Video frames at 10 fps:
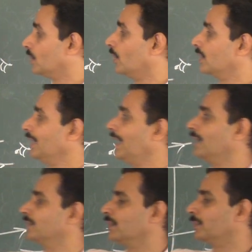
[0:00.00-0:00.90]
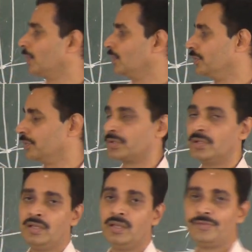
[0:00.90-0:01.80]
total has produced
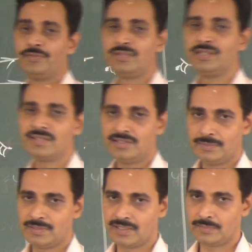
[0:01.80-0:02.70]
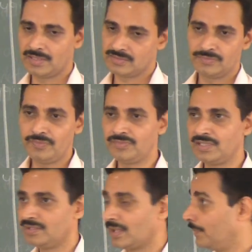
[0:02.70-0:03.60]
a 15 centimeter image
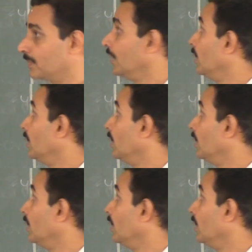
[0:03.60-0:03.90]
15 times,